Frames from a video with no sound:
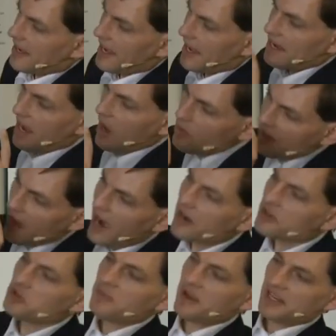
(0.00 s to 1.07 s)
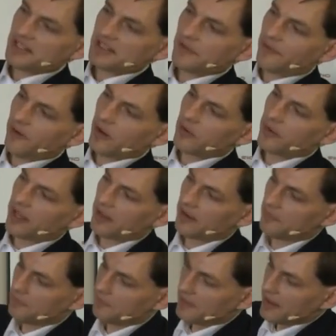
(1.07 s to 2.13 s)
And now the argument is the following.
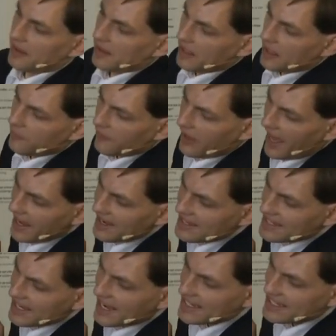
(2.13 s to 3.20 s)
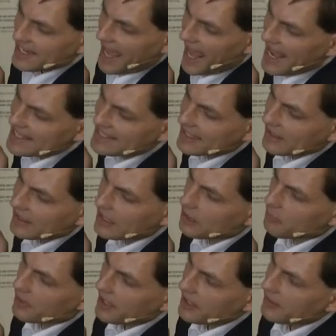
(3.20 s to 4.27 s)
If I change x a
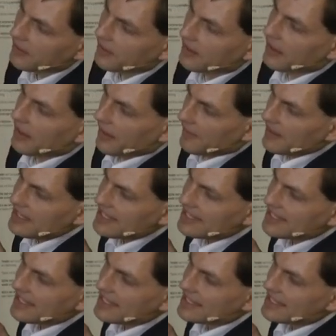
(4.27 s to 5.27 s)
little bit, this is the